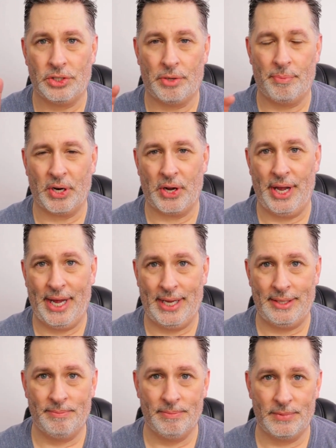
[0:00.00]
So I'm going to go
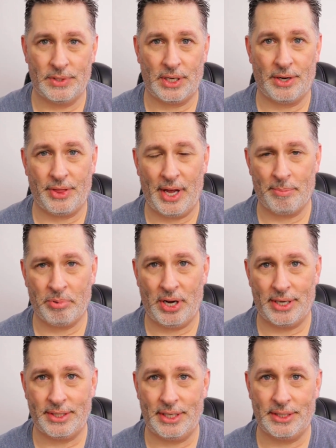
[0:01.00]
ahead, start that
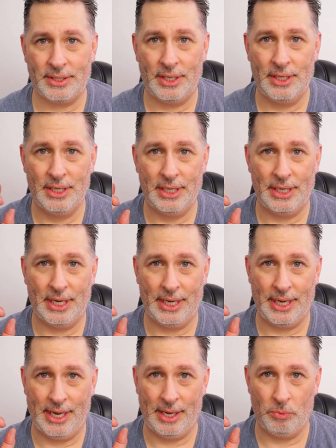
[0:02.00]
process,
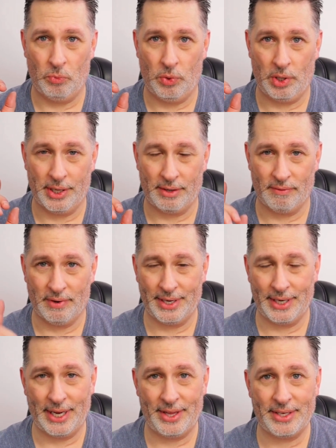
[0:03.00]
and we're going to
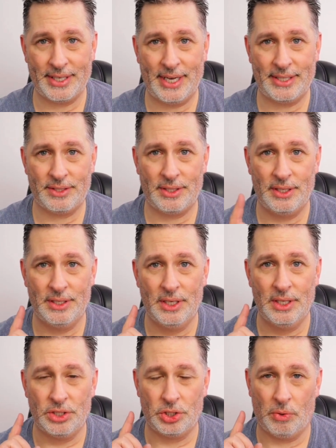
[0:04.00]
run another test.
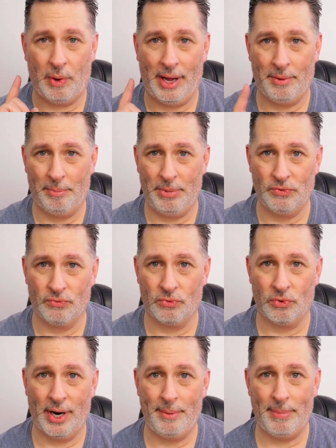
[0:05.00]
So I will be
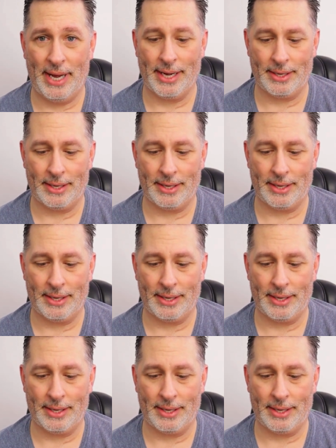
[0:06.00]
right